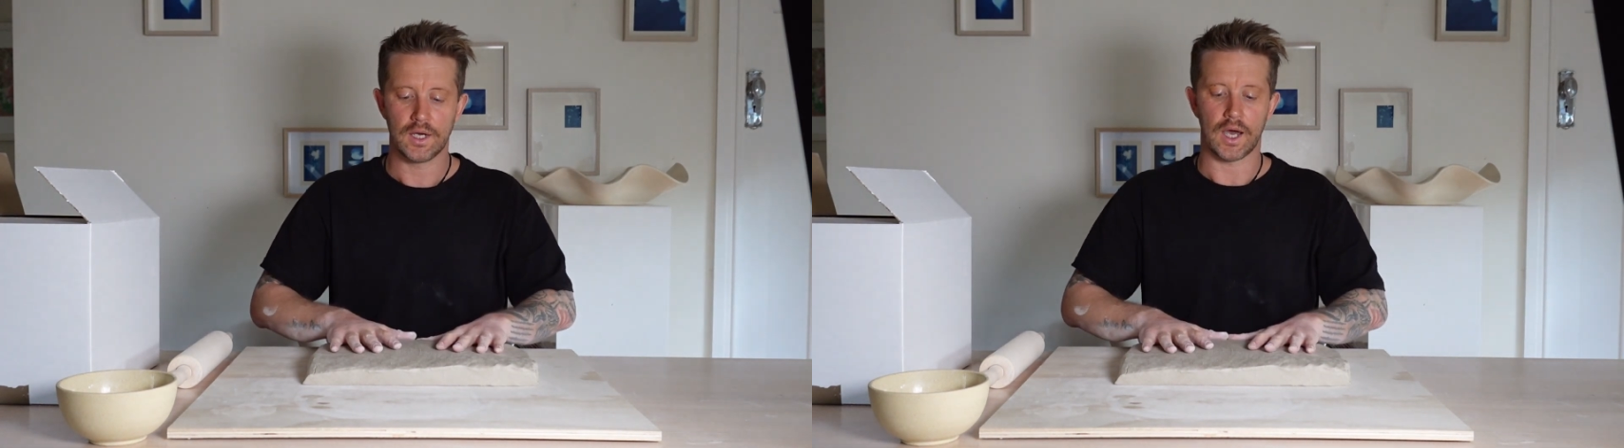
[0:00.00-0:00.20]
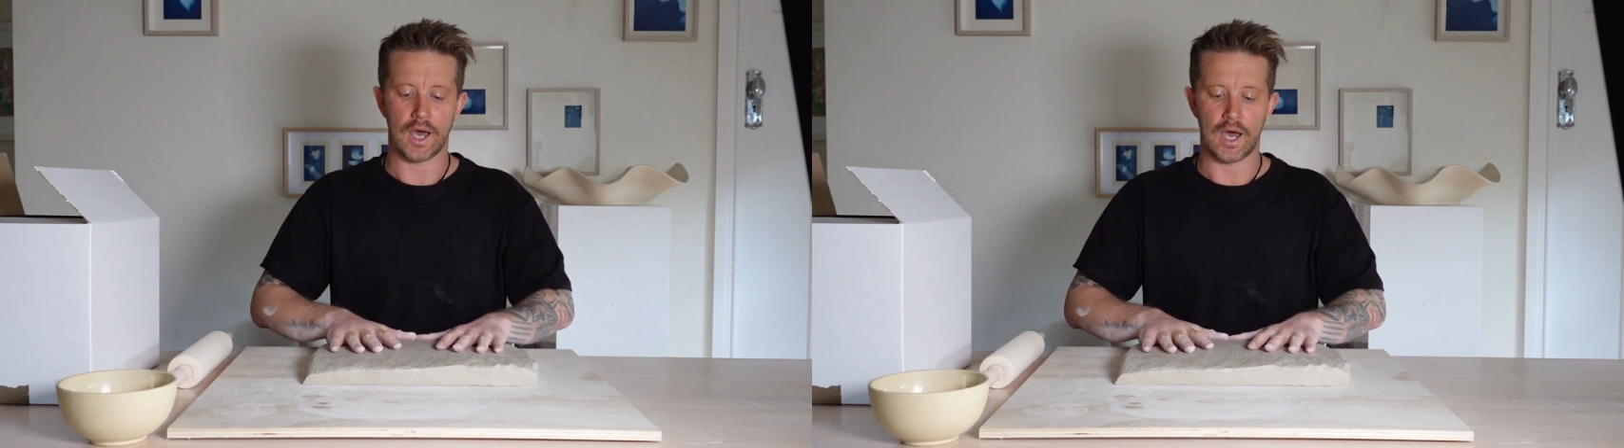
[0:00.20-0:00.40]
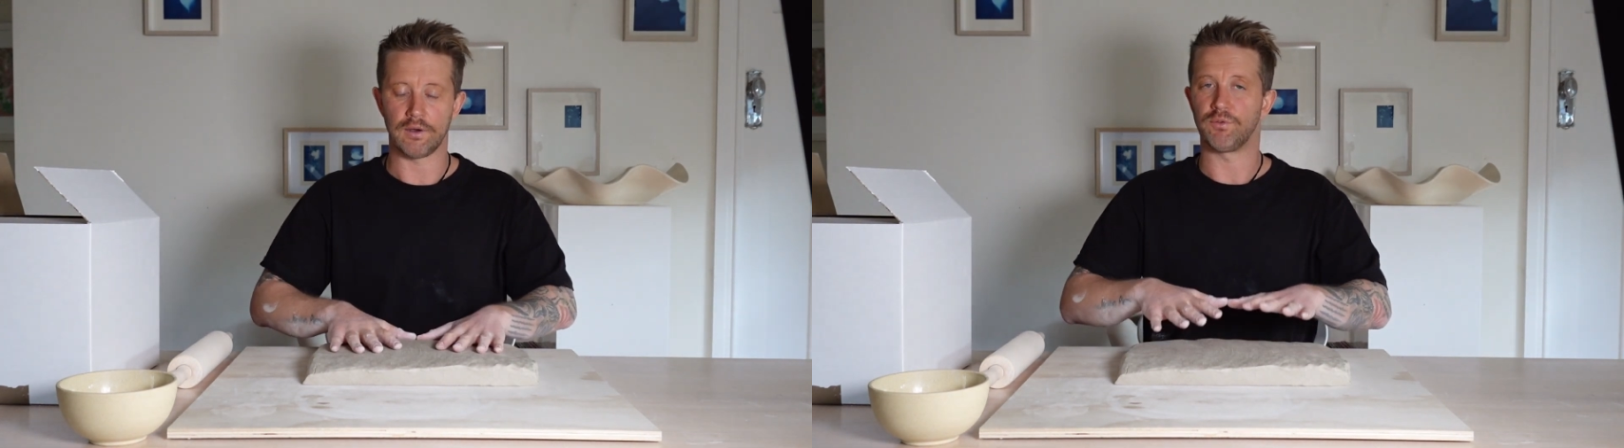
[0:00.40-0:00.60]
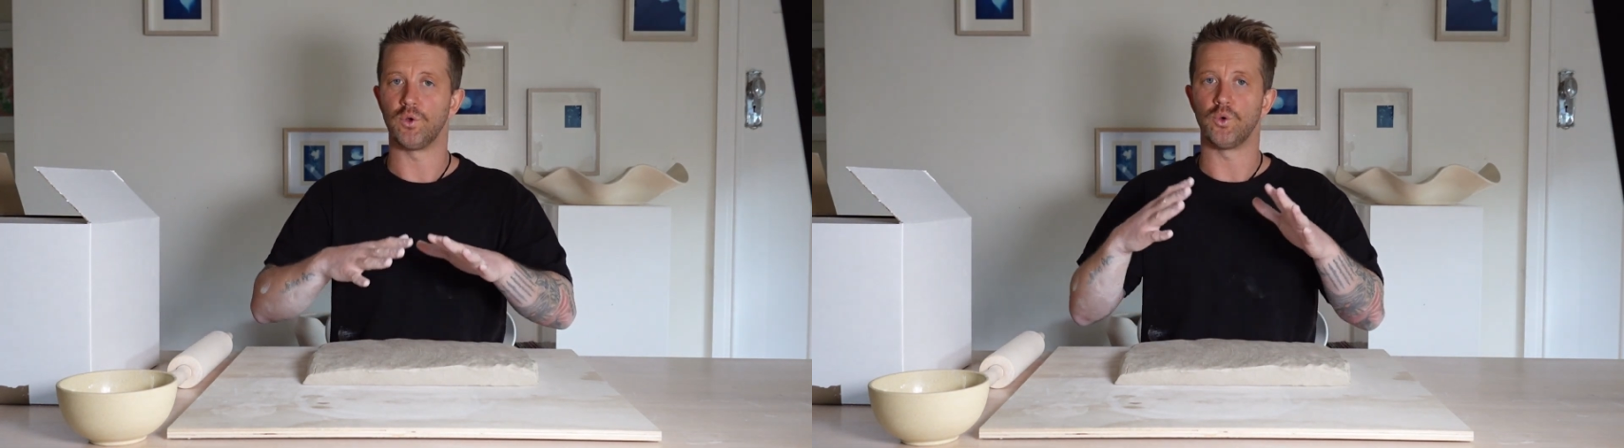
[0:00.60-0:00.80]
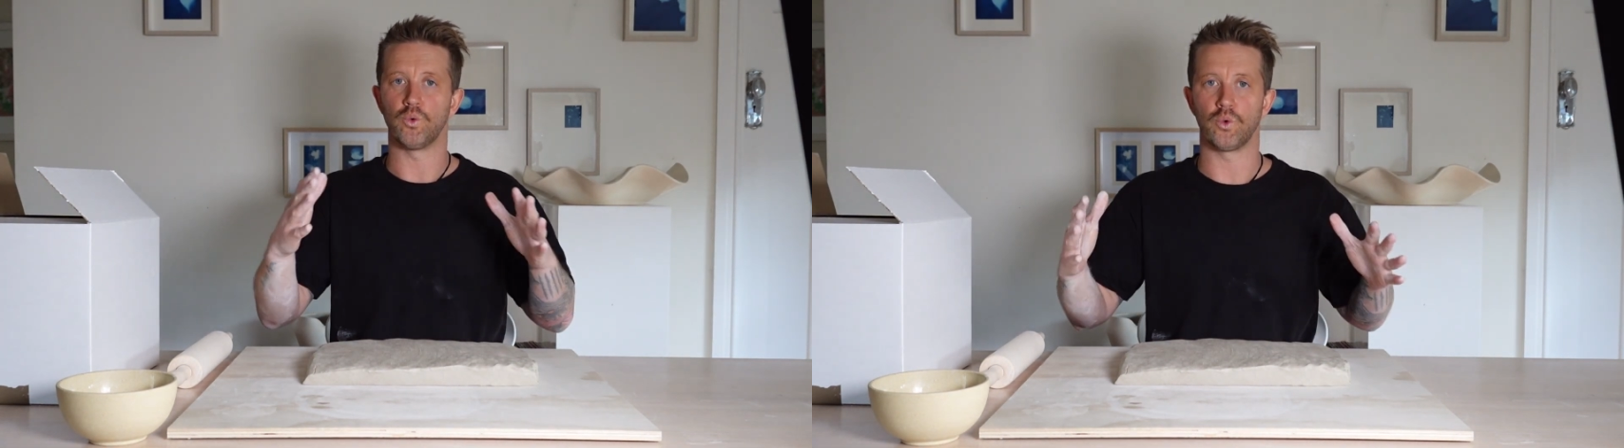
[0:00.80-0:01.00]
If
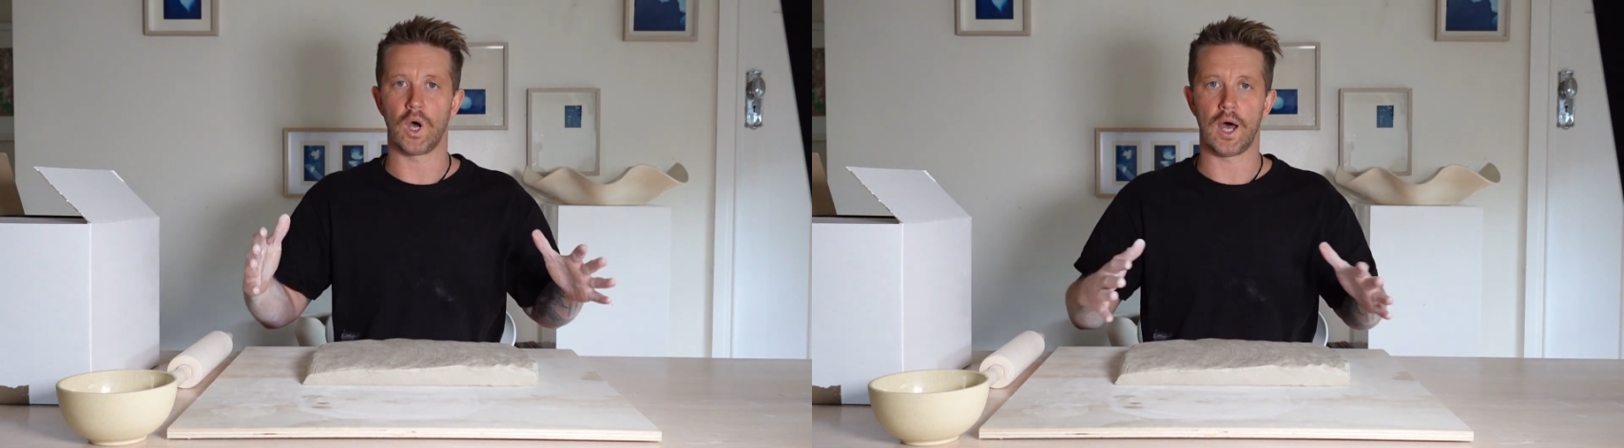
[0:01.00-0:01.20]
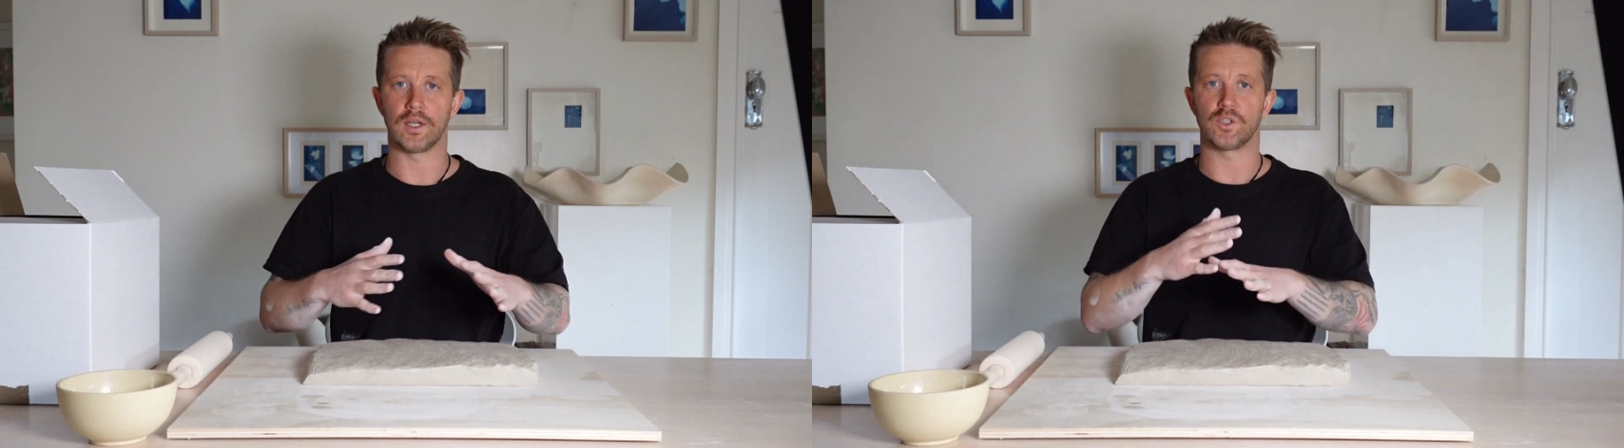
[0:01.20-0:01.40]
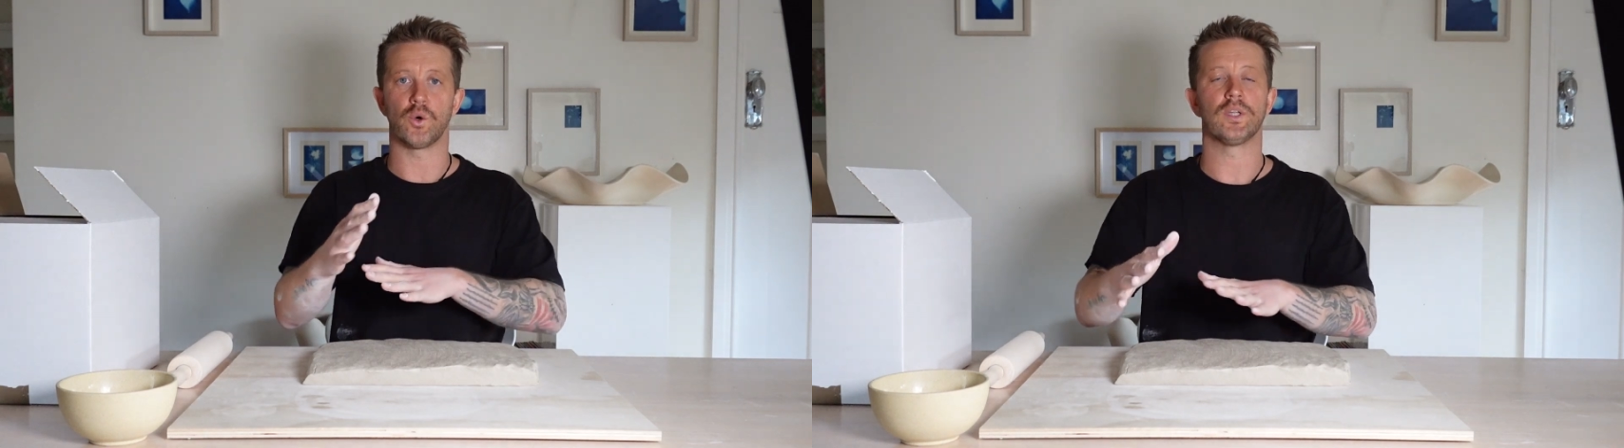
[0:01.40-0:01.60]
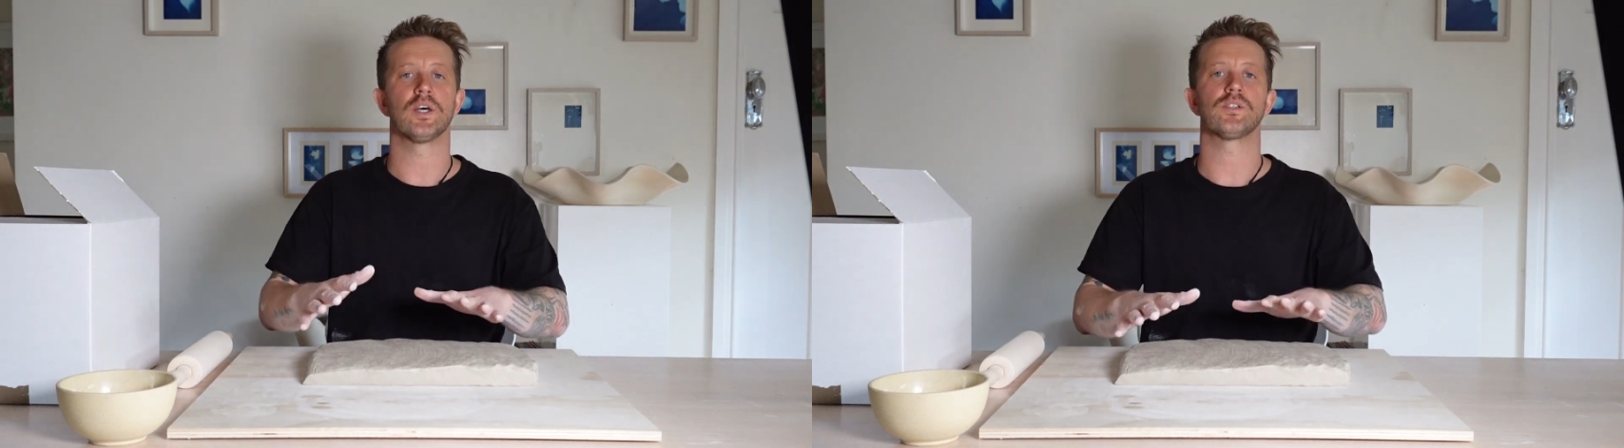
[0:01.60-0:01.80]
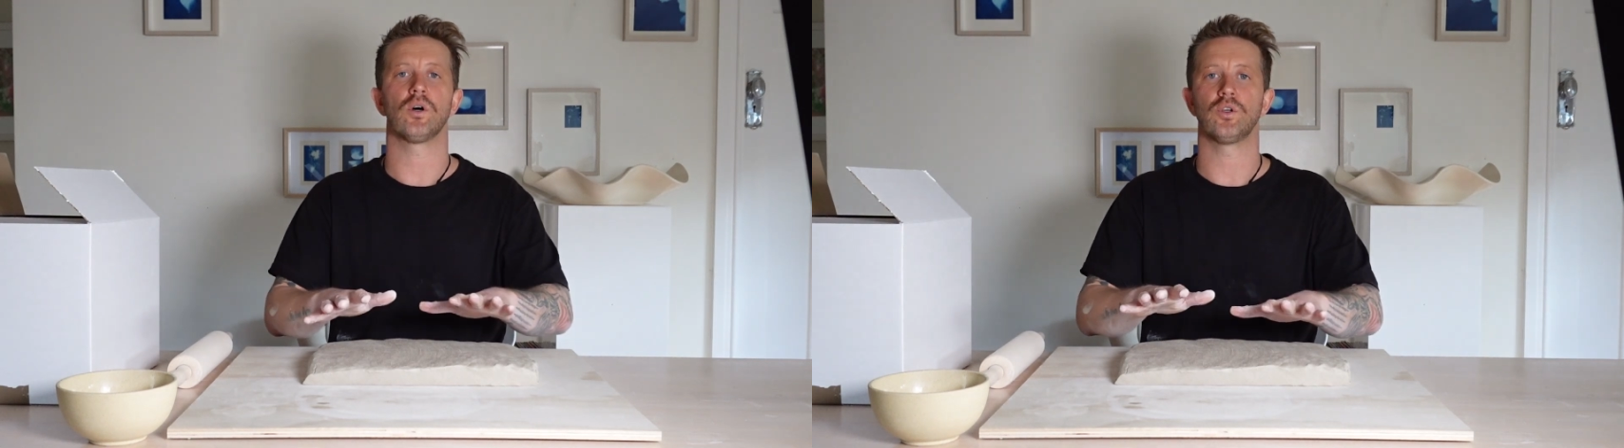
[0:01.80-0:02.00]
you are doing
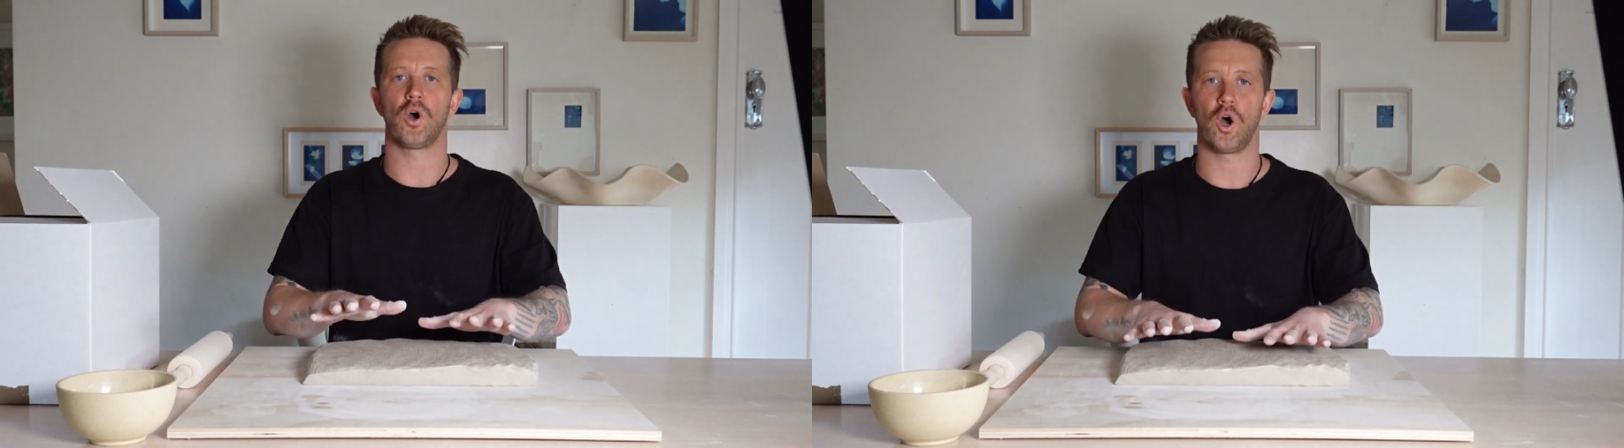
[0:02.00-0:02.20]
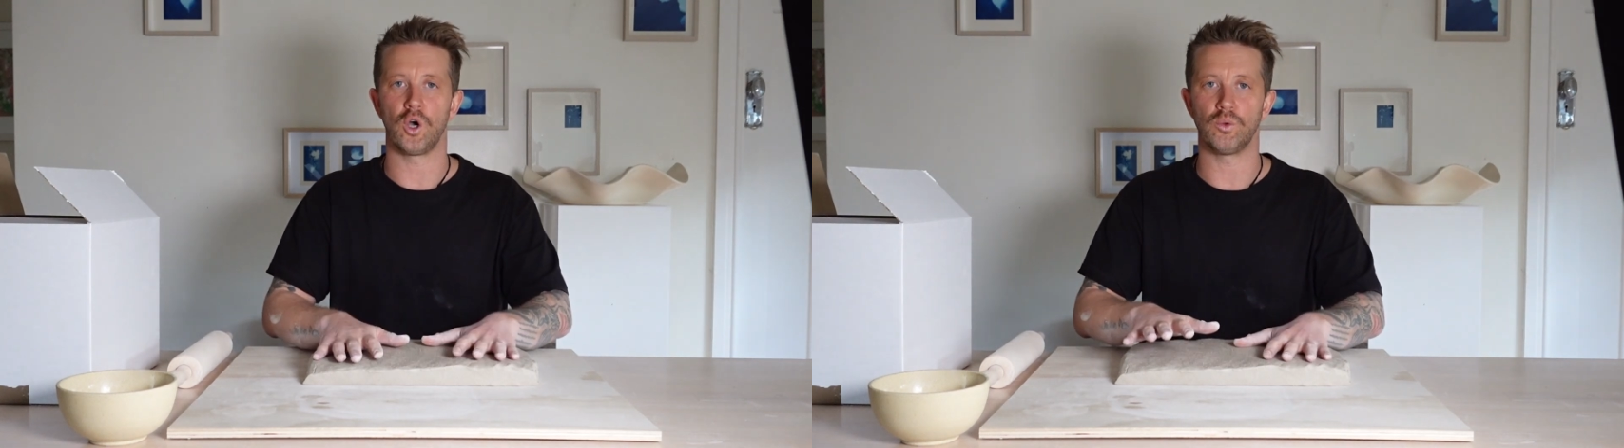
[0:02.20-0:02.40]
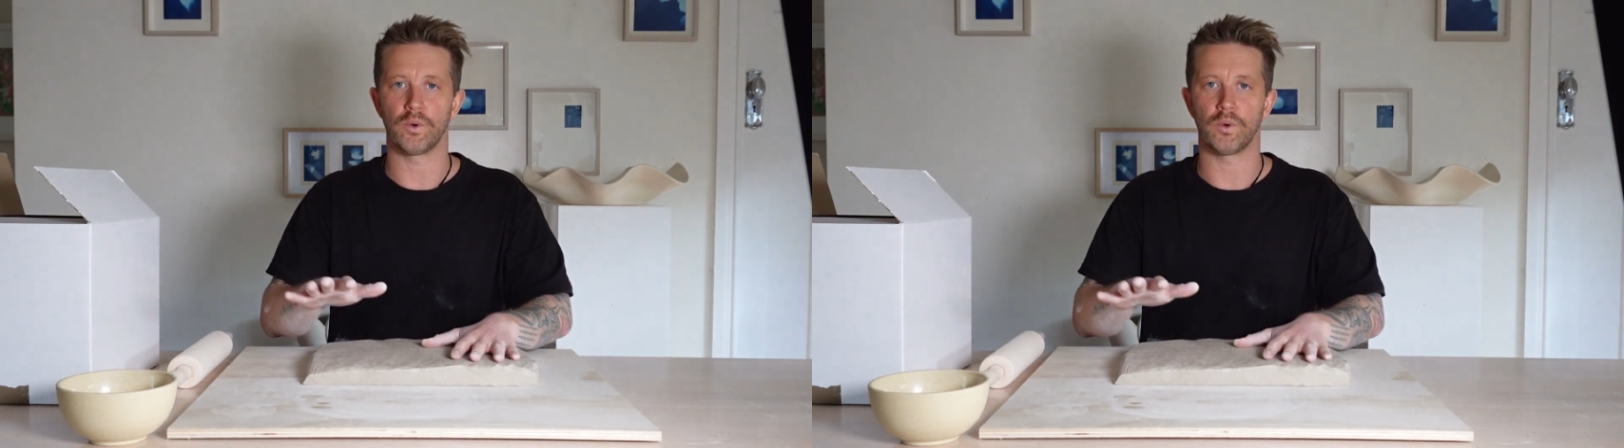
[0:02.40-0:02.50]
this on your own